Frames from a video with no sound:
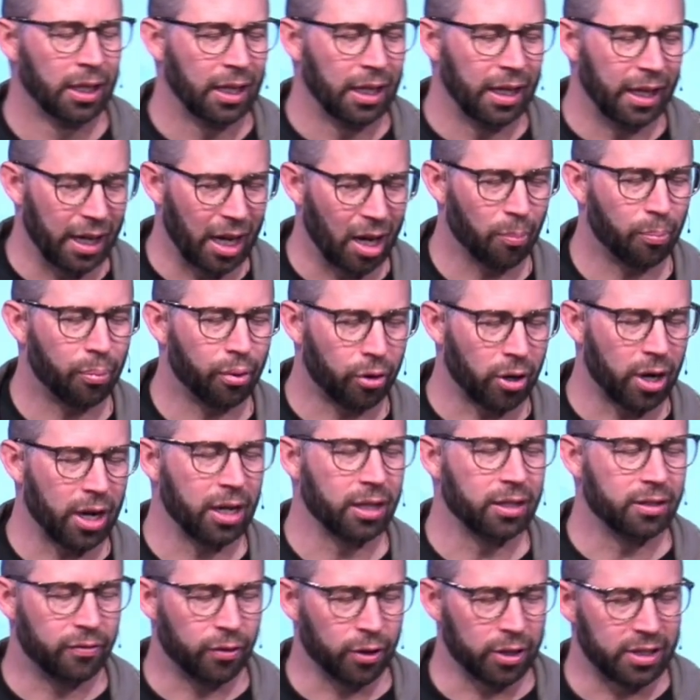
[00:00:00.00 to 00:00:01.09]
And I'm praying
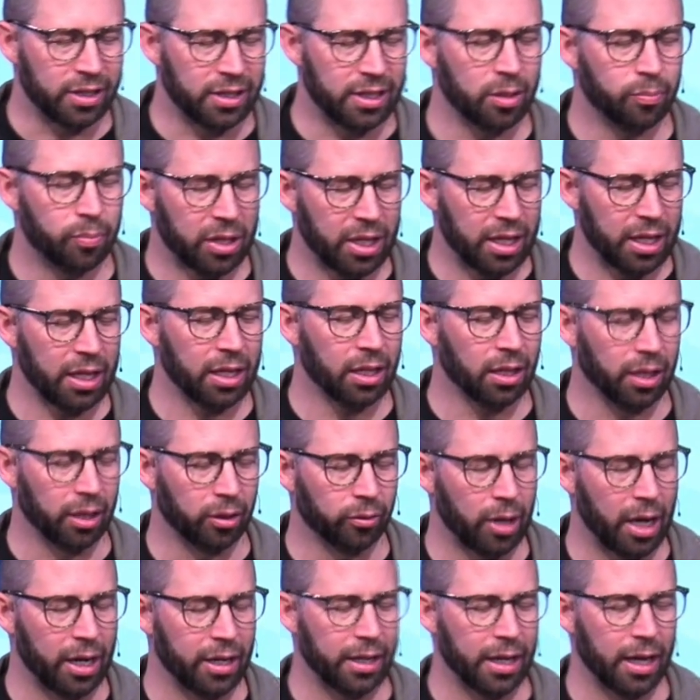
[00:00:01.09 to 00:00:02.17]
for deep healing
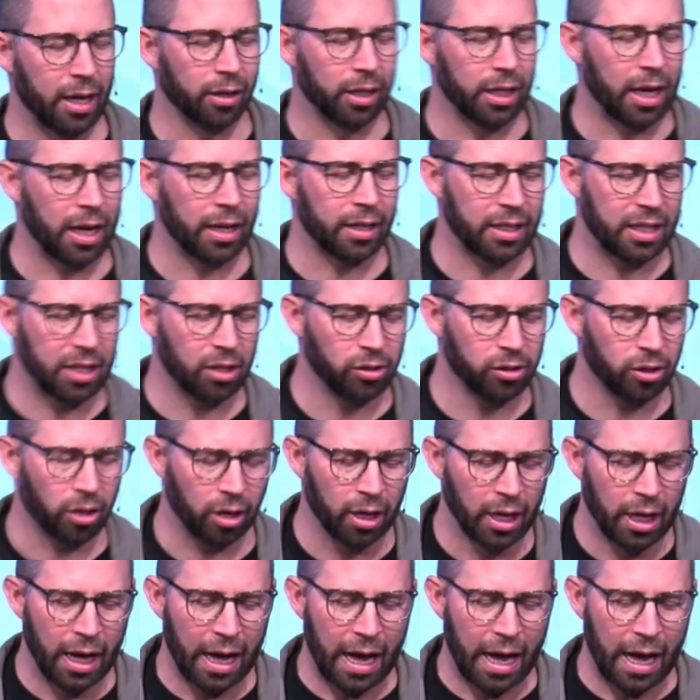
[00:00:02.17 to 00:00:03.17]
right now. God, heal your heart.